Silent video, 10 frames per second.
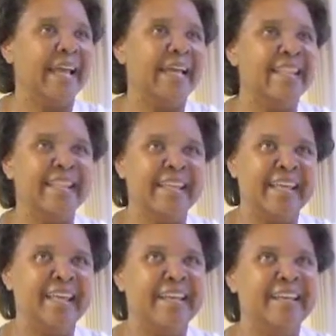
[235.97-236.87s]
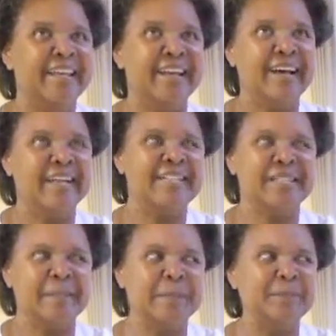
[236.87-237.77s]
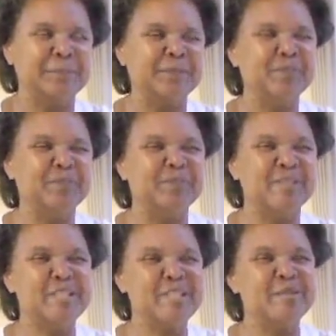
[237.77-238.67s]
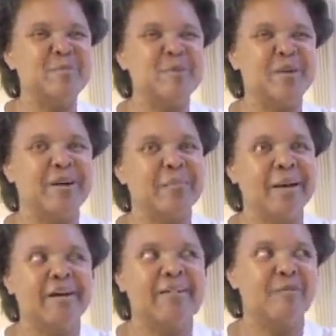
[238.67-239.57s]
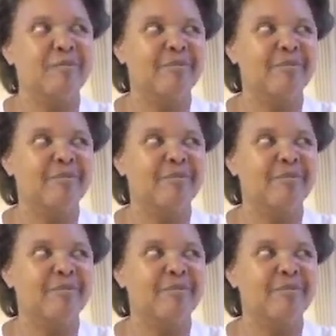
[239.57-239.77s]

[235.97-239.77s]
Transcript: and then I said, this is more about,